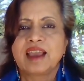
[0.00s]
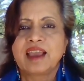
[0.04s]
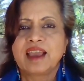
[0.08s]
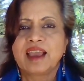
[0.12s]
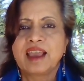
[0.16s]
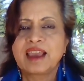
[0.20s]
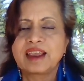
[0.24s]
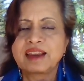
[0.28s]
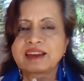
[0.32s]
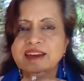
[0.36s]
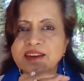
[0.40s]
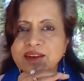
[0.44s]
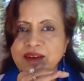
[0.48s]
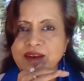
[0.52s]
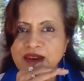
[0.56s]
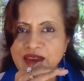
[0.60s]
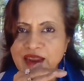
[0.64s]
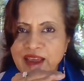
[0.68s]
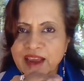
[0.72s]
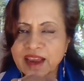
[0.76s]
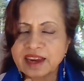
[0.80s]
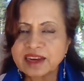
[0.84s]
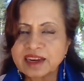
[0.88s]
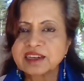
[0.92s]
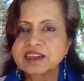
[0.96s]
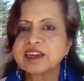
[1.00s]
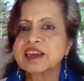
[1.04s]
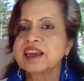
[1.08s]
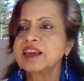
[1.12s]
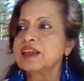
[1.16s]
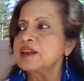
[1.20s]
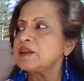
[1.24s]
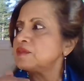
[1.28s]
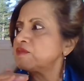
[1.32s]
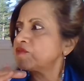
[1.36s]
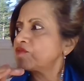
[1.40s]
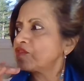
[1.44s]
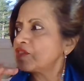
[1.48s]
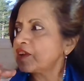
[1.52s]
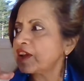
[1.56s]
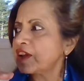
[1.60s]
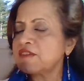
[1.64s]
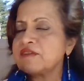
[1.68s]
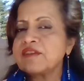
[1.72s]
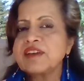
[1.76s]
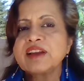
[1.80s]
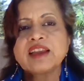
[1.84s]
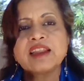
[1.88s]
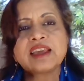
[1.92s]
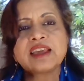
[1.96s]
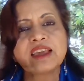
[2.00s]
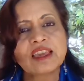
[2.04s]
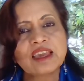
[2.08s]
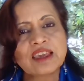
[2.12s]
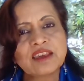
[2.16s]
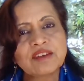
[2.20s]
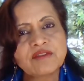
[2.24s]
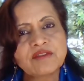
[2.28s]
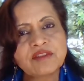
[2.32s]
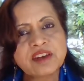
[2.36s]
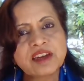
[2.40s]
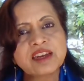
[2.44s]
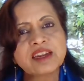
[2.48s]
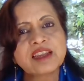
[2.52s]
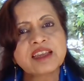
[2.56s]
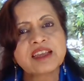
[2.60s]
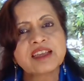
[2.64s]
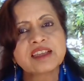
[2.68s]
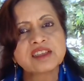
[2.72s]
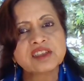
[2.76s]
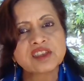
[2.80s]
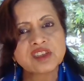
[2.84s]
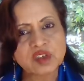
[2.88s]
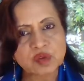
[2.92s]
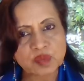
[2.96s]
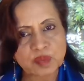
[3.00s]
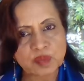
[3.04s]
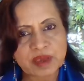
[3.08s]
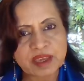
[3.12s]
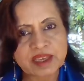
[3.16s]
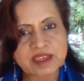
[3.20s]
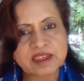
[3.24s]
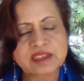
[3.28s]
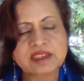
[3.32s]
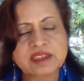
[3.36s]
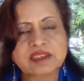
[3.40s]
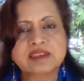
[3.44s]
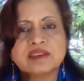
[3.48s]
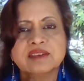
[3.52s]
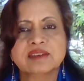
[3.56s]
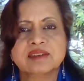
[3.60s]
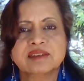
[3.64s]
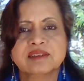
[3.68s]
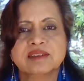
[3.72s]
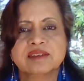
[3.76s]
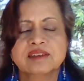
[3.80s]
and light can travel even in space.